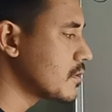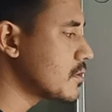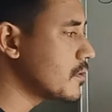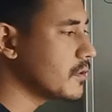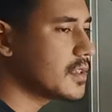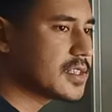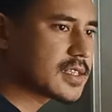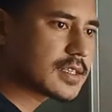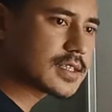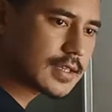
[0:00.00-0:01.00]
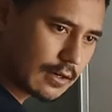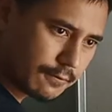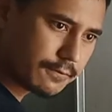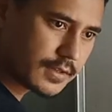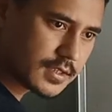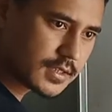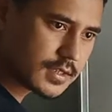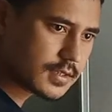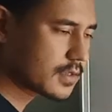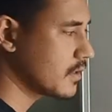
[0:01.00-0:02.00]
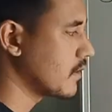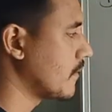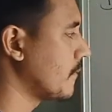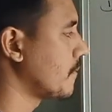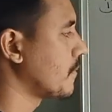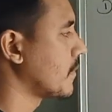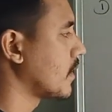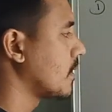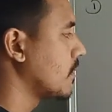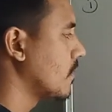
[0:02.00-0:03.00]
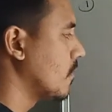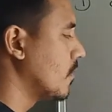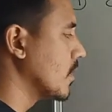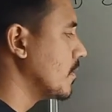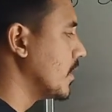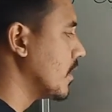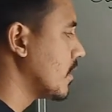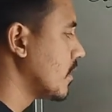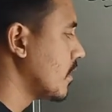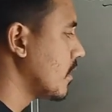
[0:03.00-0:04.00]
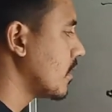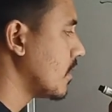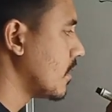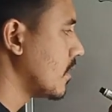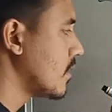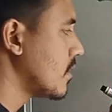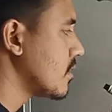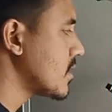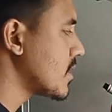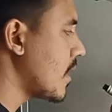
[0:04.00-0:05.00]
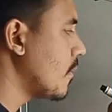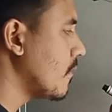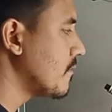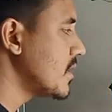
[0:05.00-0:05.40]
through this surface will be sum of